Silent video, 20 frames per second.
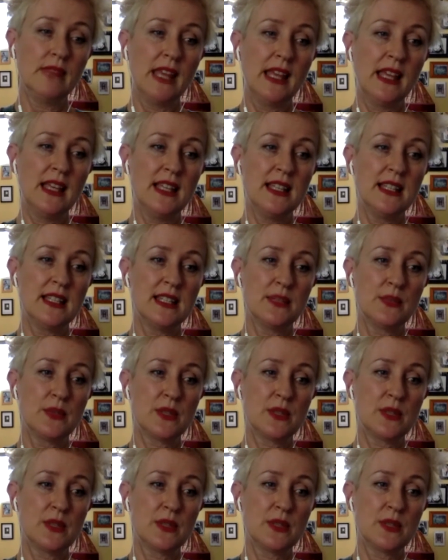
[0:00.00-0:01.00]
And it was
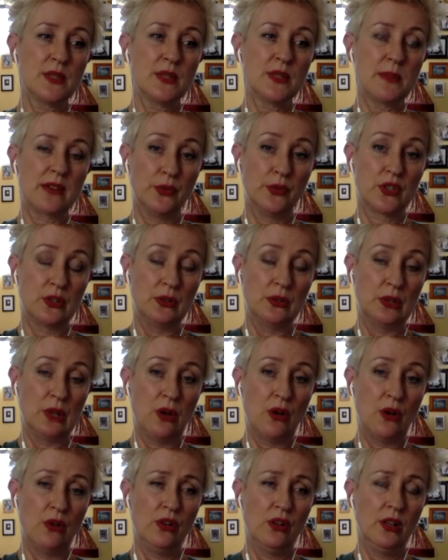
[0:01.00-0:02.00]
about a foot too
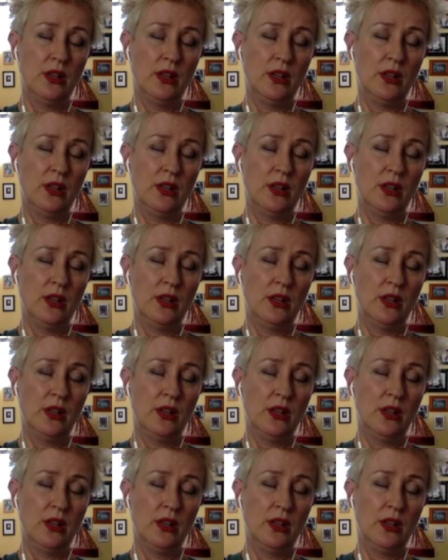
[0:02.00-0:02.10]
long.